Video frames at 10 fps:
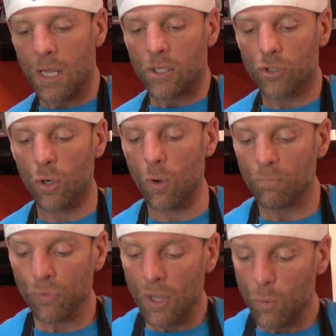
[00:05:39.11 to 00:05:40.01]
So
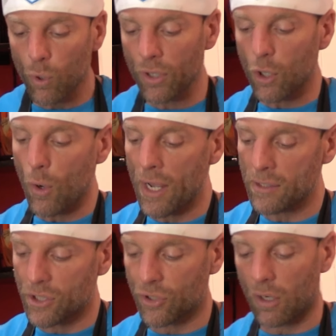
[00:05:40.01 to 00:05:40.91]
we're going to go ahead
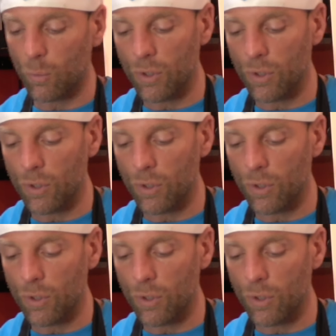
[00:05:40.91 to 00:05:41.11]
and start